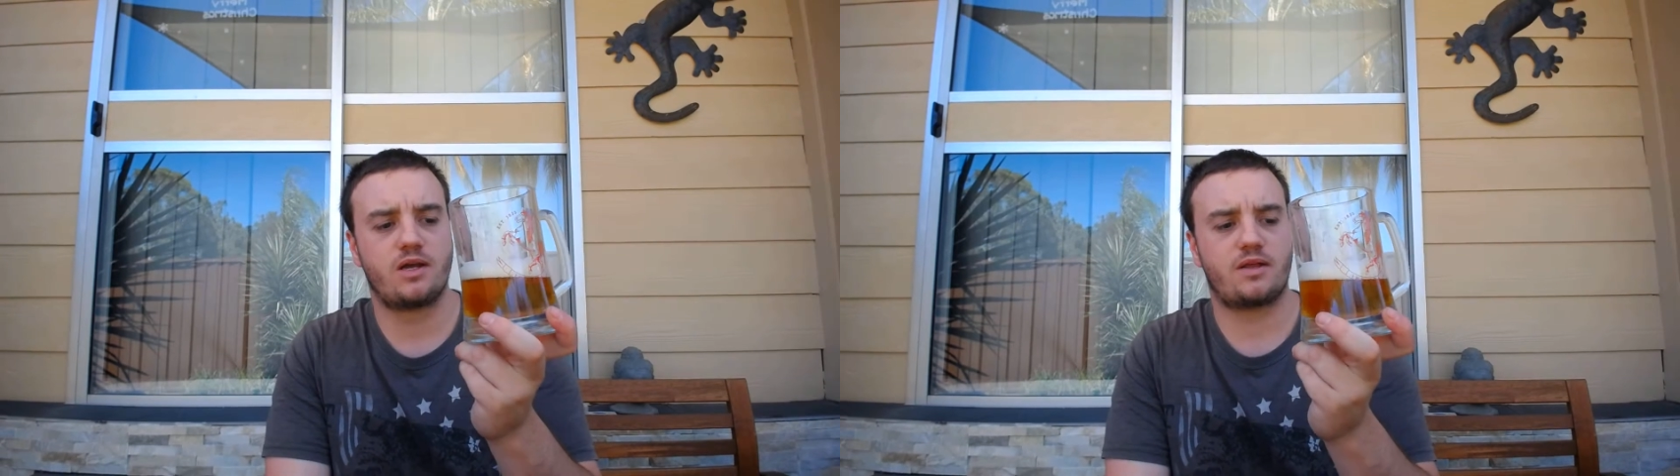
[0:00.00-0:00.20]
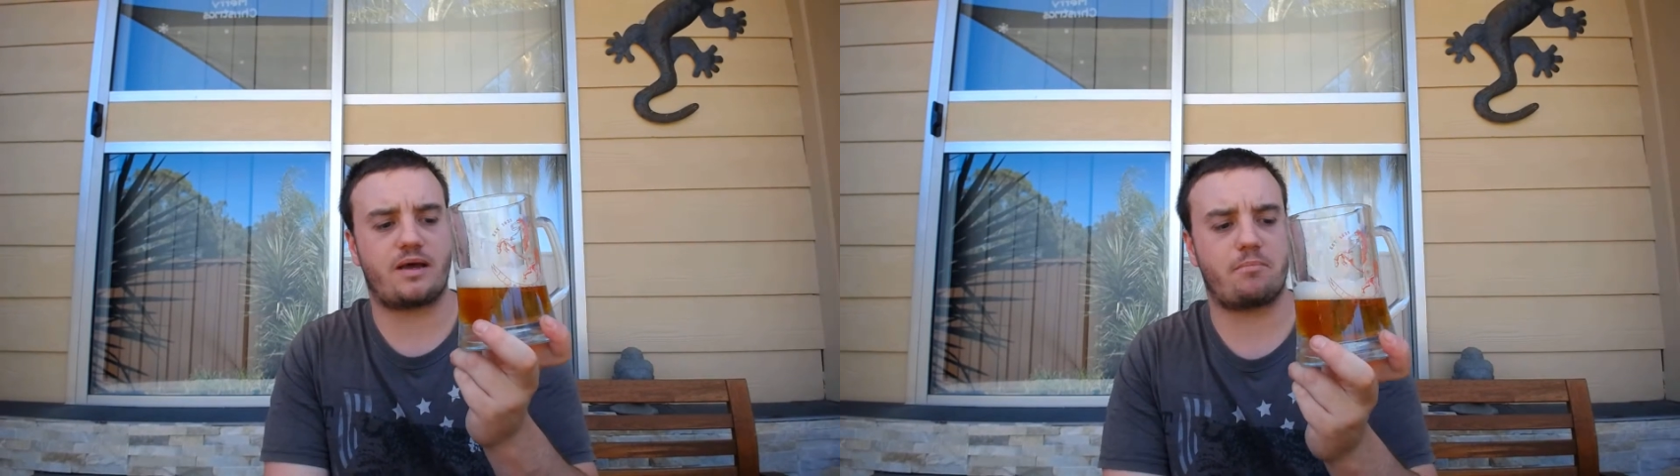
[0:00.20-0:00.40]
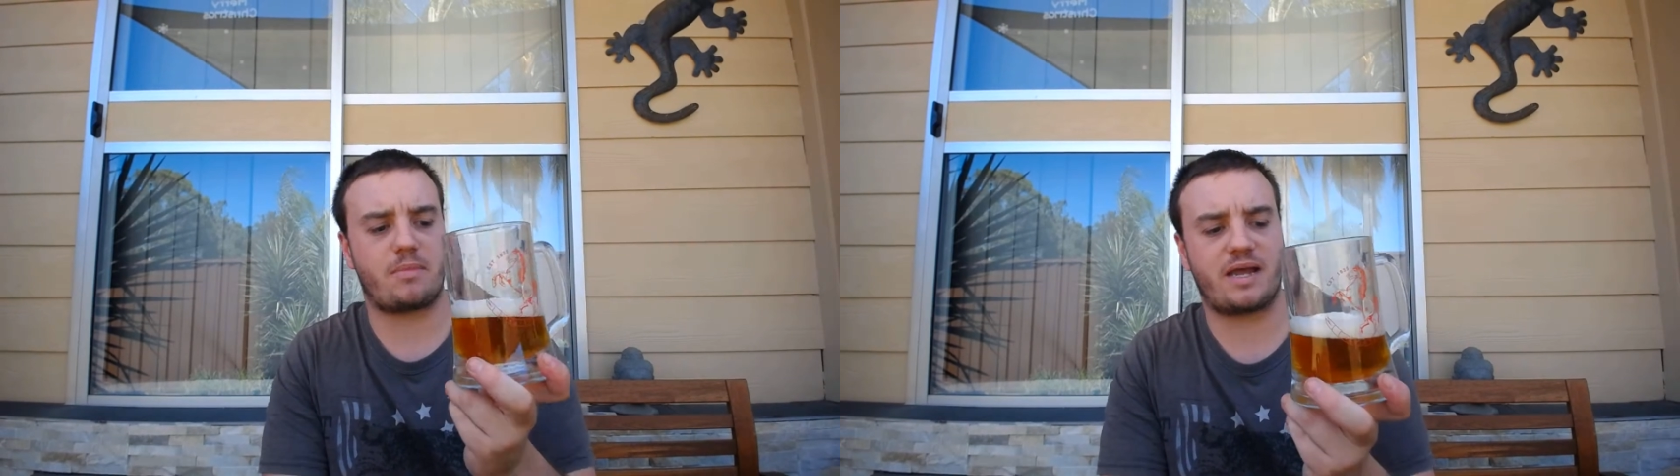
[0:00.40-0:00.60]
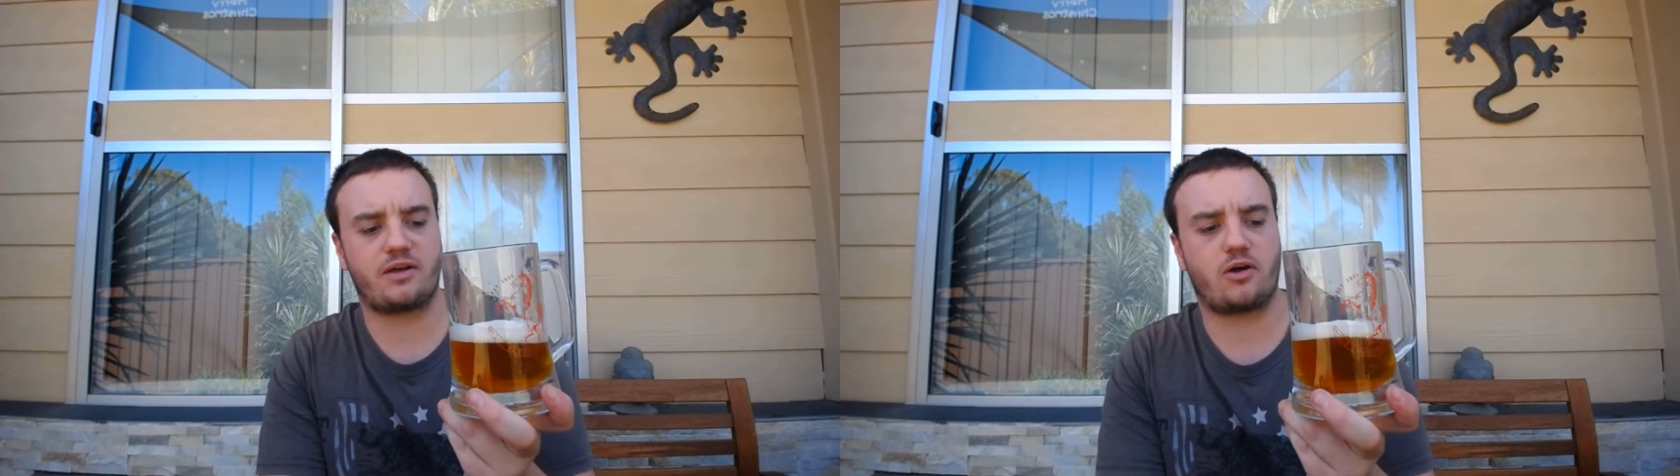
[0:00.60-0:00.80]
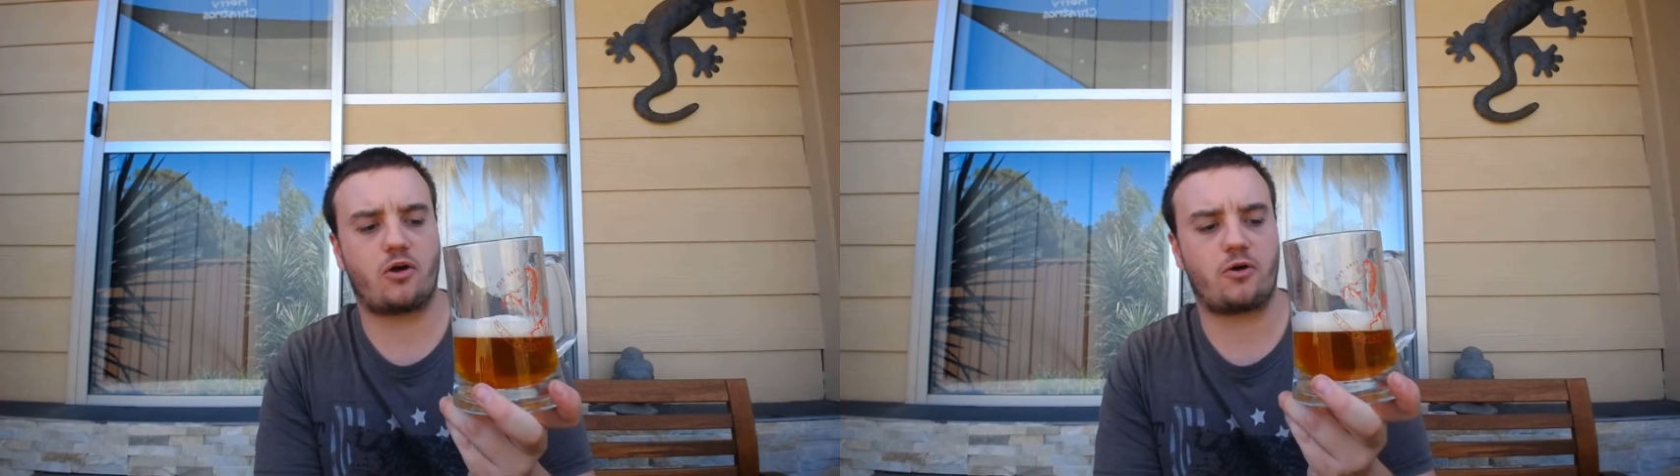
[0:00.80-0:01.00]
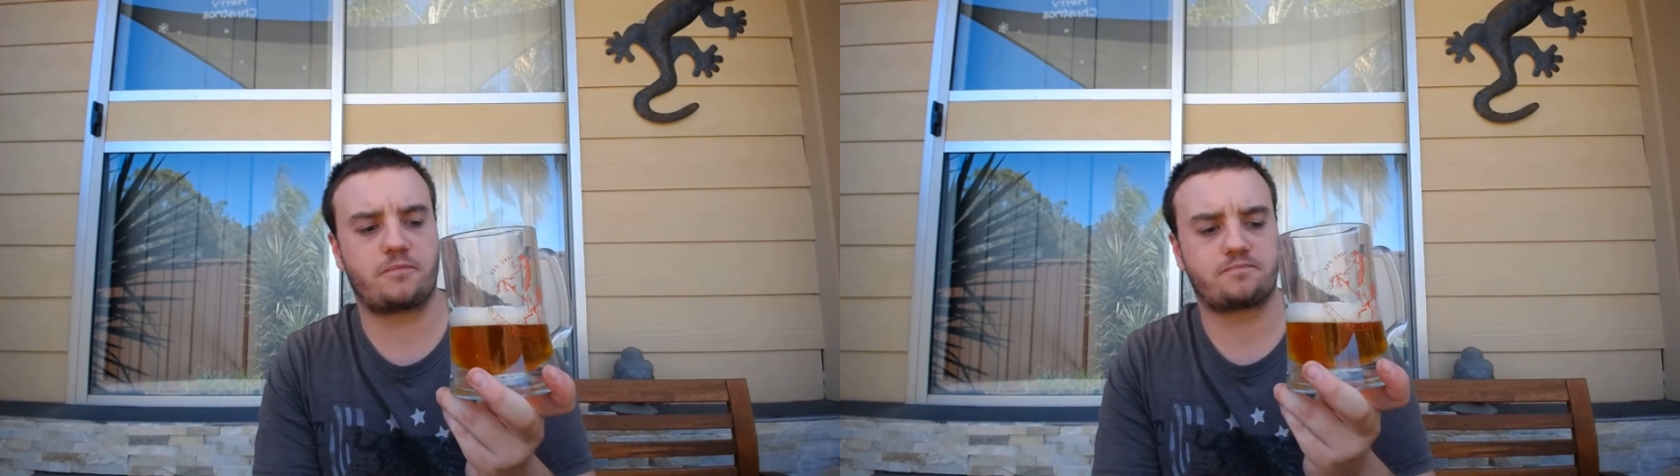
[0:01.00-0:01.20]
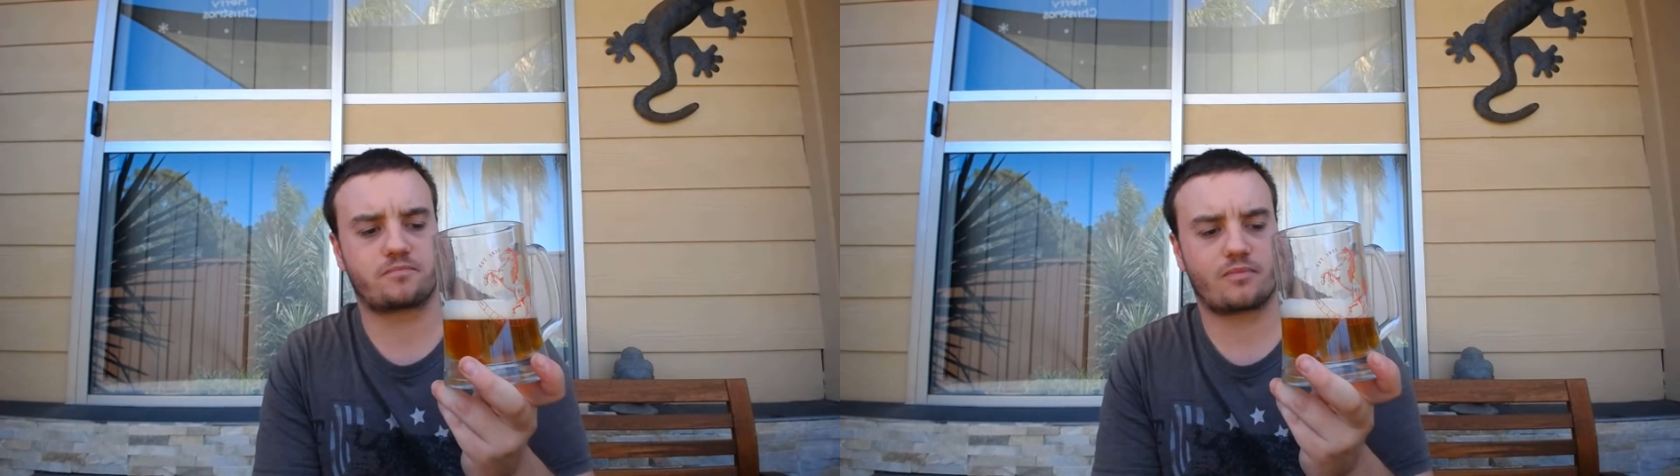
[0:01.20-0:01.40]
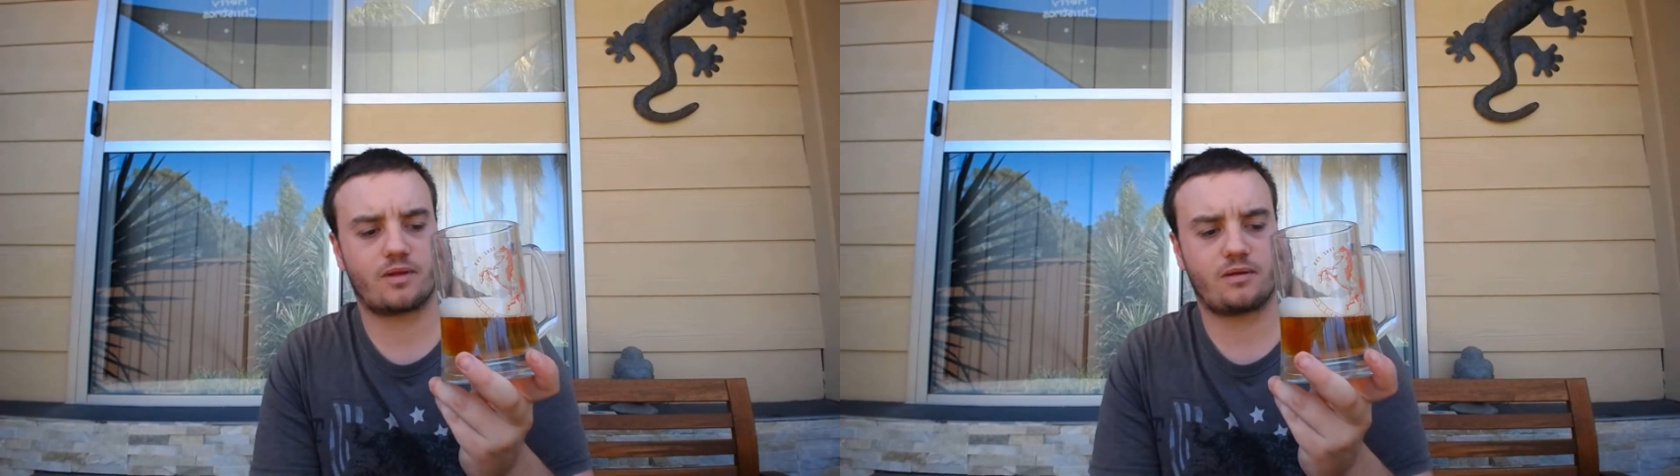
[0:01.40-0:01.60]
That mango,
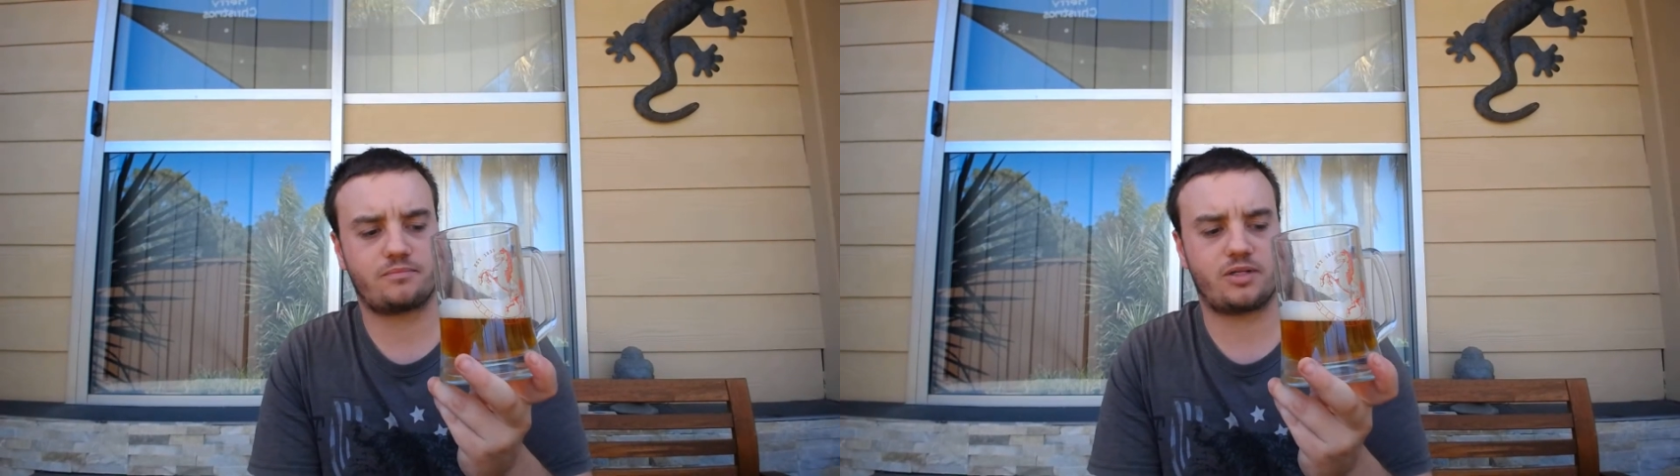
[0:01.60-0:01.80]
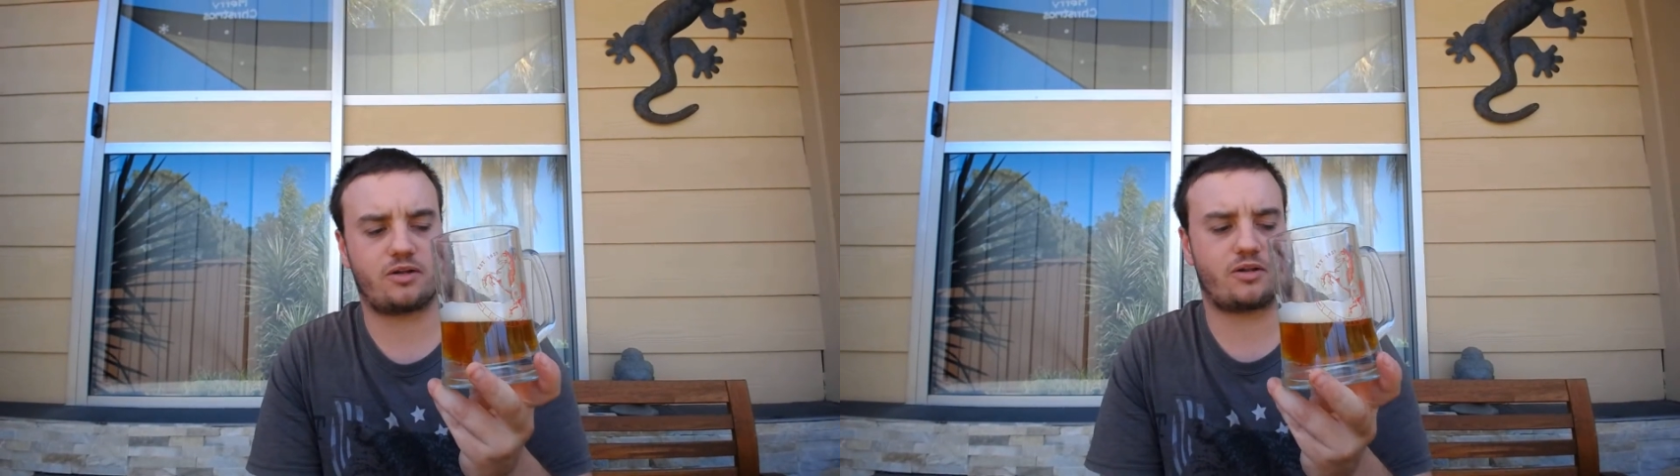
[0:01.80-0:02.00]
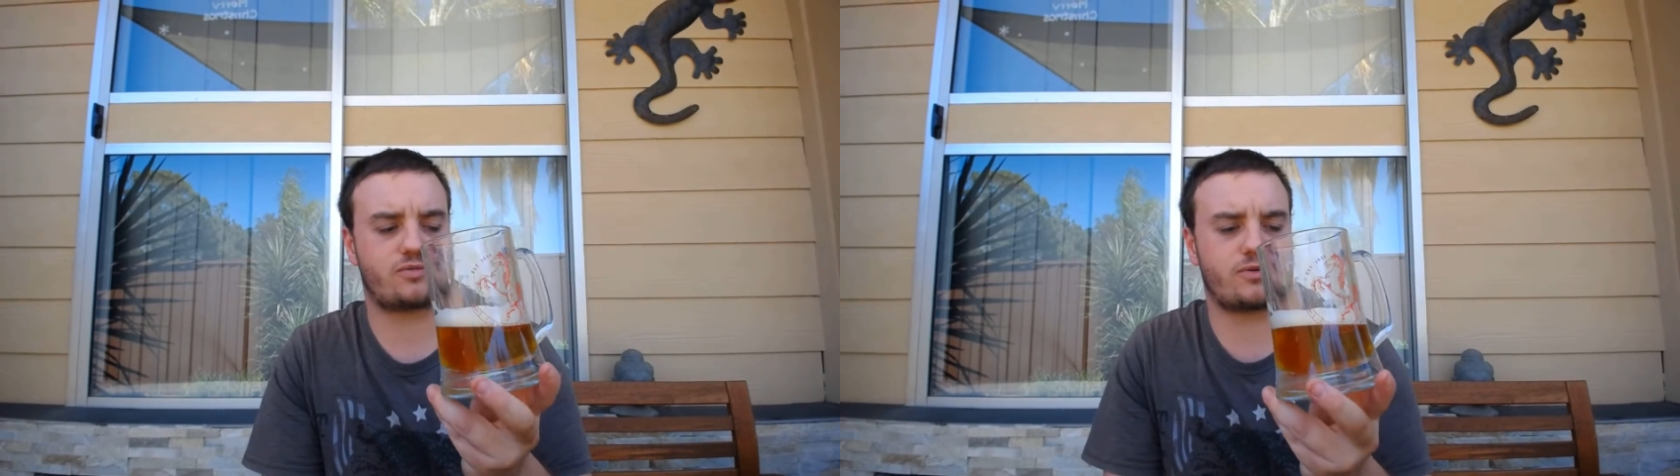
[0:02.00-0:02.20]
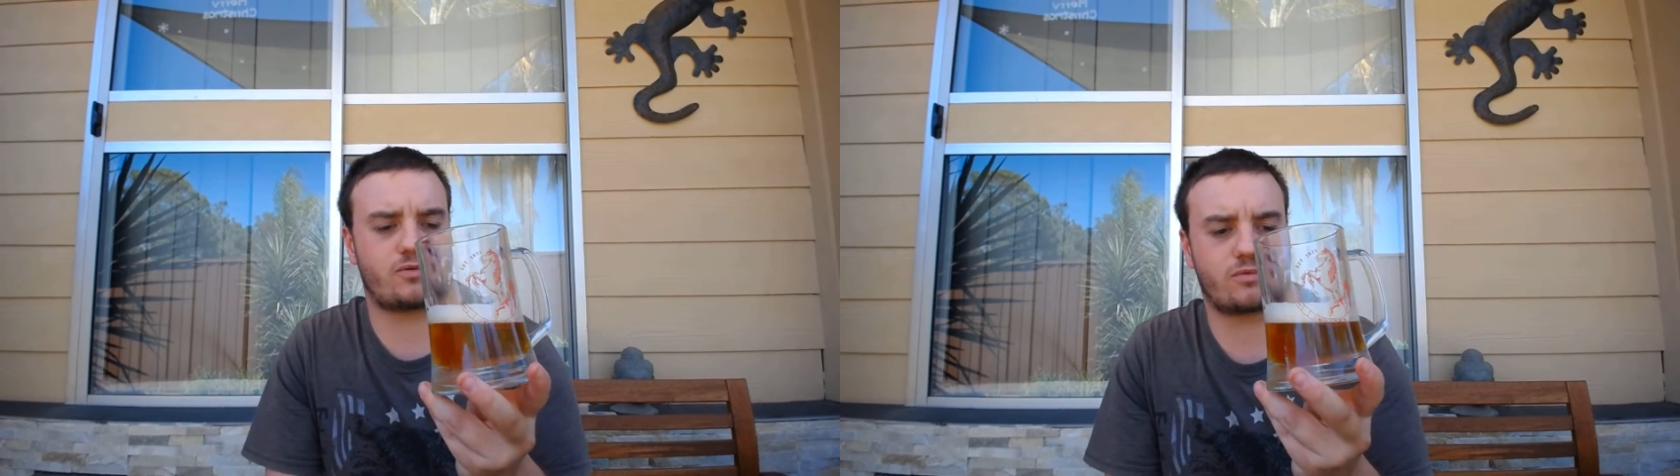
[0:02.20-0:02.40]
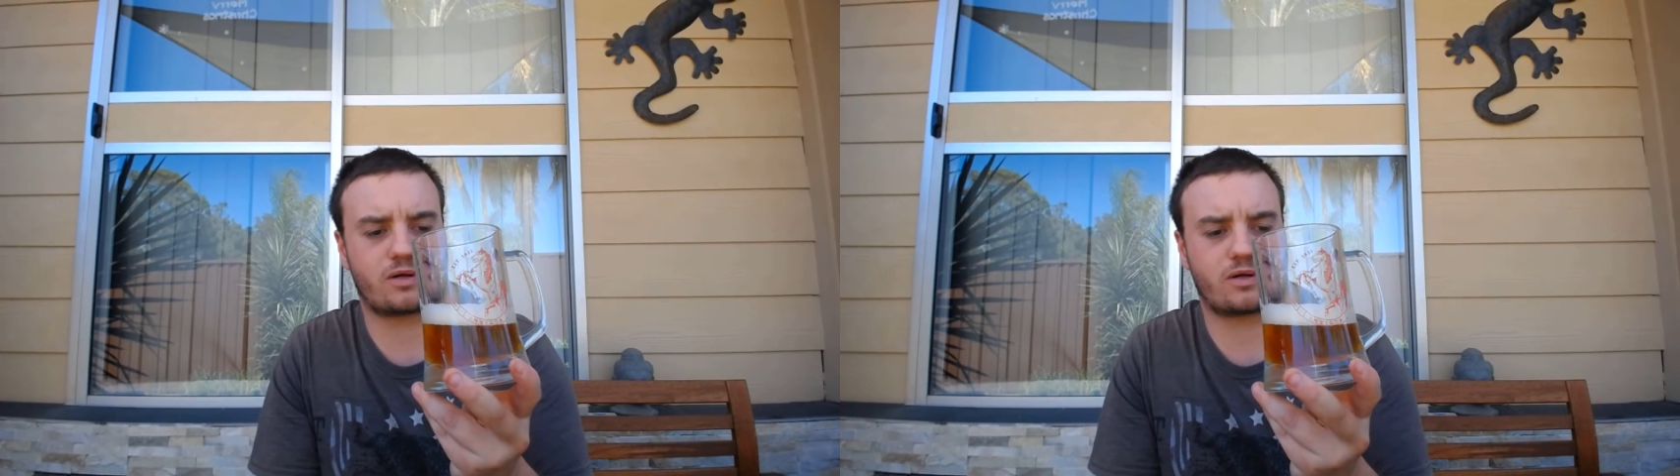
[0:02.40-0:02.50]
those real